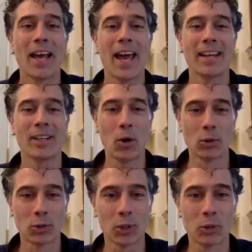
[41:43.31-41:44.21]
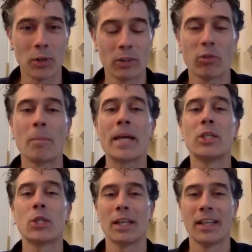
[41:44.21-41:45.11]
and cultural
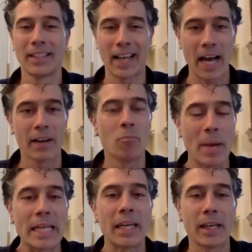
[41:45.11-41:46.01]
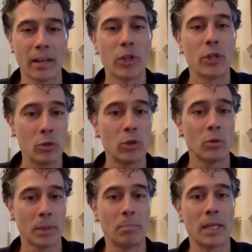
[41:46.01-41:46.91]
transformation and the kind of making of the new
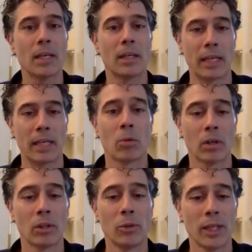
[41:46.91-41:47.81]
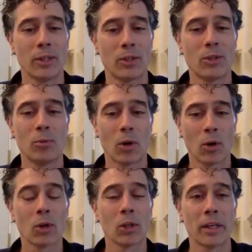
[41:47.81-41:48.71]
human being that you were alluding to
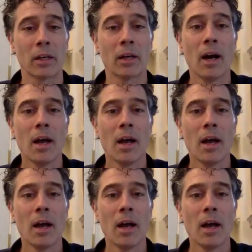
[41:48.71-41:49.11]
earlier.